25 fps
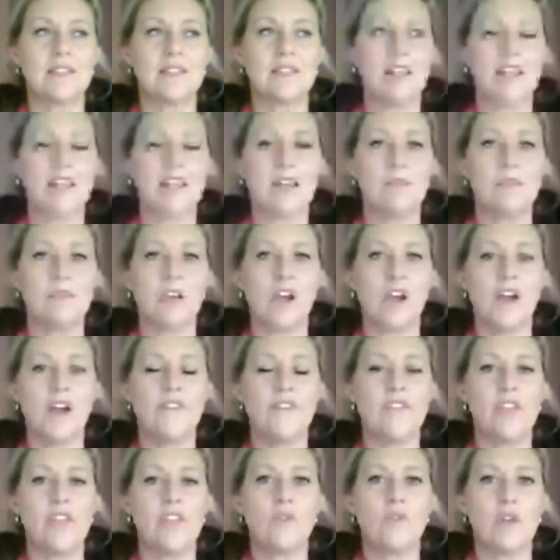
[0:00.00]
they're coming
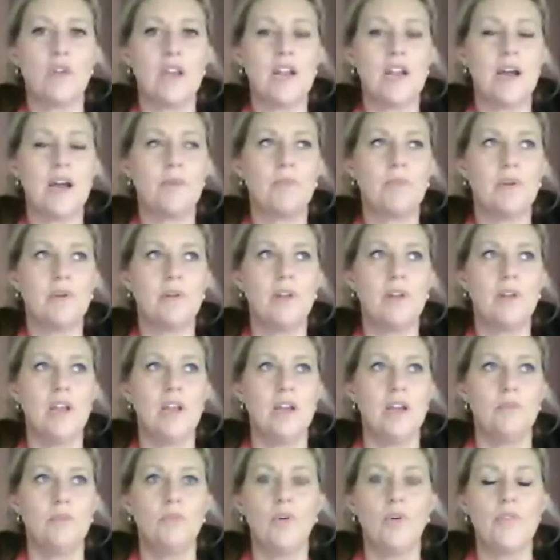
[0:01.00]
over, they'll get up and
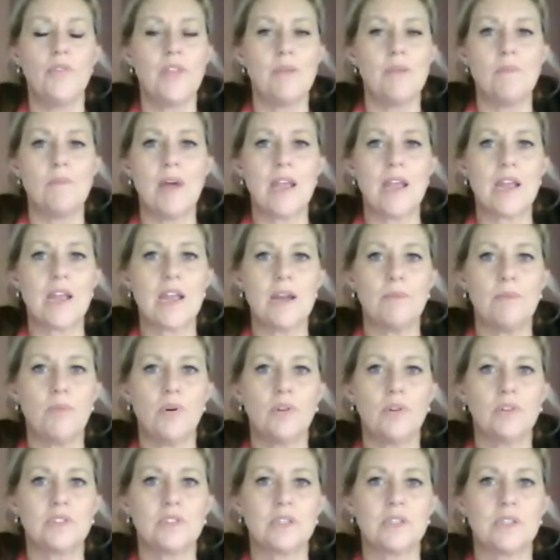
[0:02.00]
put their makeup
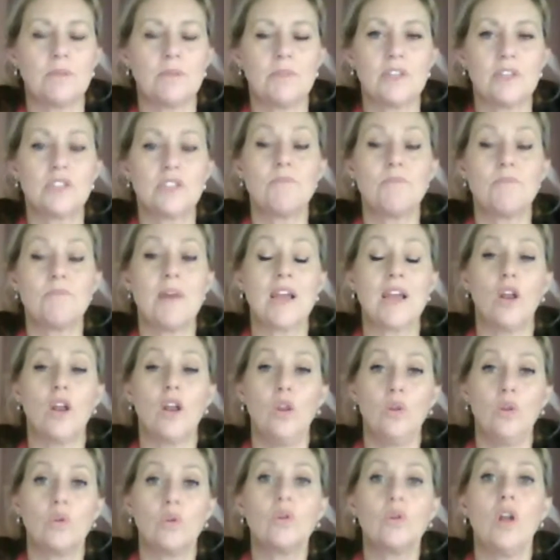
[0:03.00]
on or something to make it
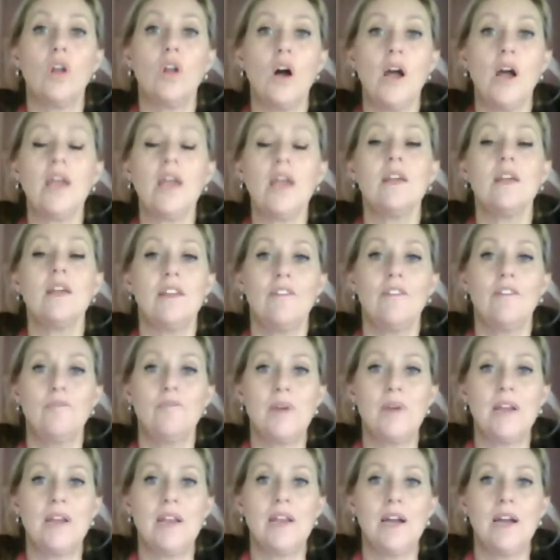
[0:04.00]
look like they've
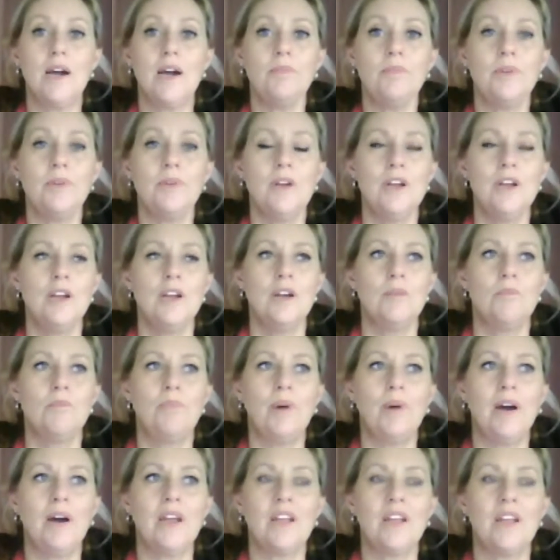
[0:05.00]
been up.
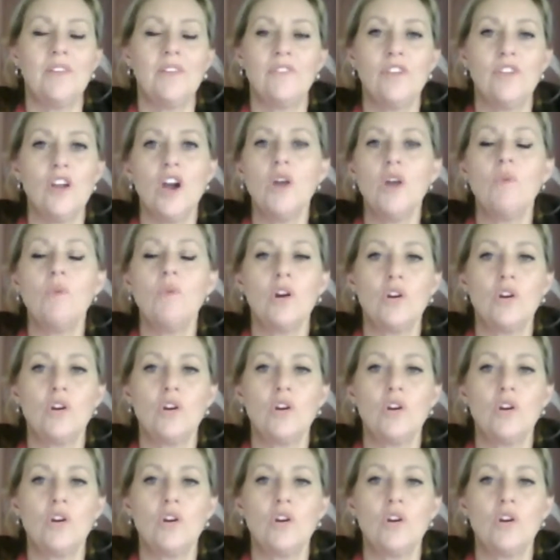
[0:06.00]
But if no one